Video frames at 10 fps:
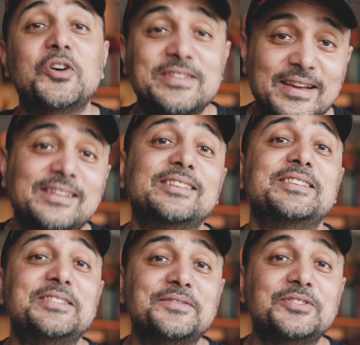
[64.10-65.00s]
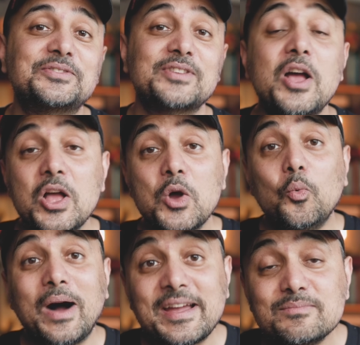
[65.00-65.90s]
on technical interviews.
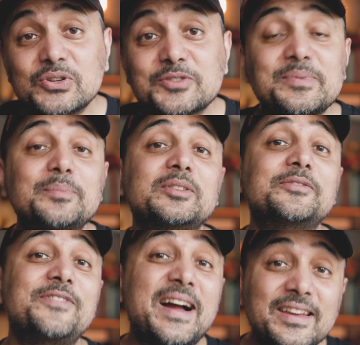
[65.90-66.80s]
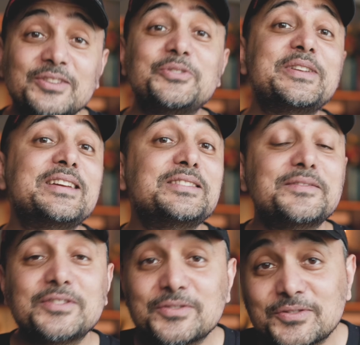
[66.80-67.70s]
Why most people find coding
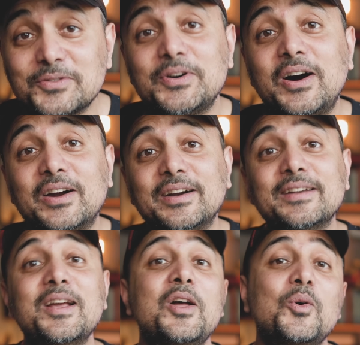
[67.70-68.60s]
interviews so hard,